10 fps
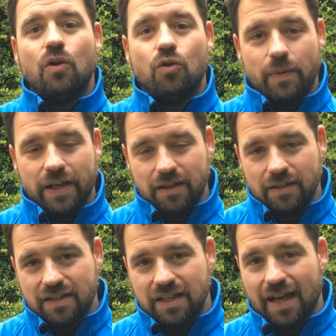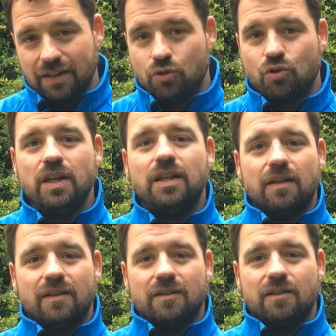You may then select to treat
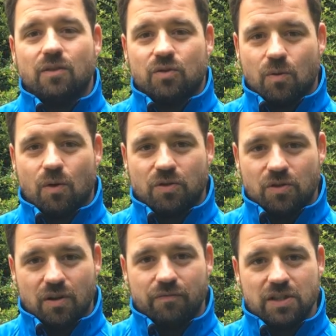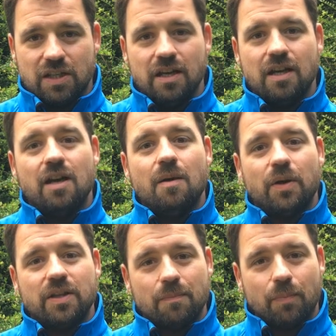those quarters, obviously,
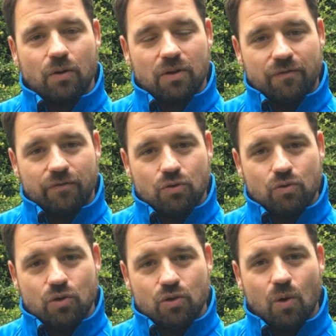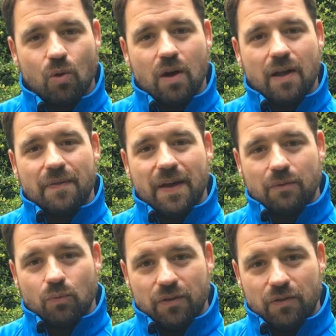but it's important for you to know that
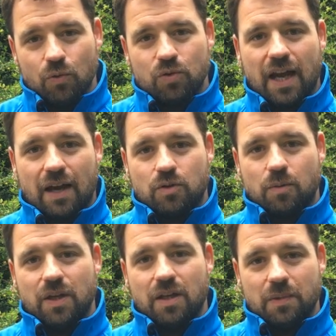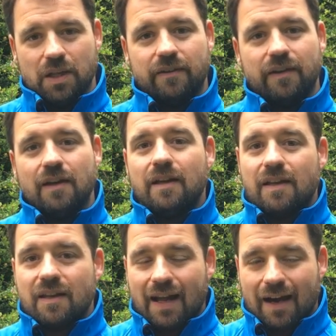when those cows are being milked,
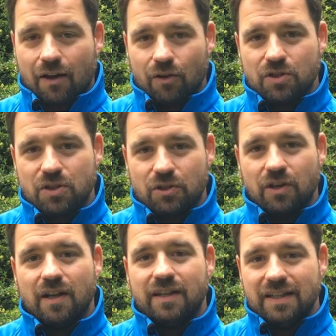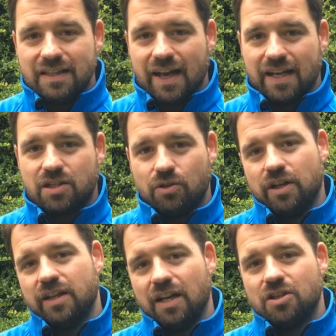that cluster needs extra
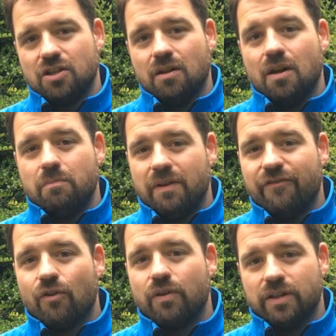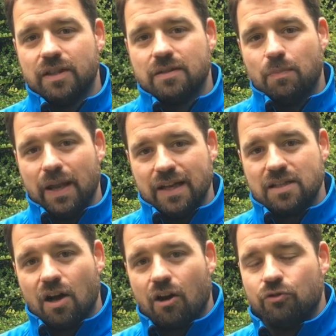attention before it is
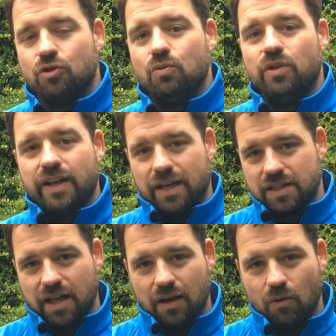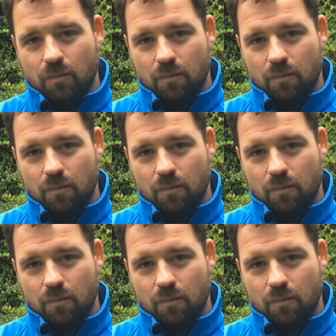placed onto the next cow.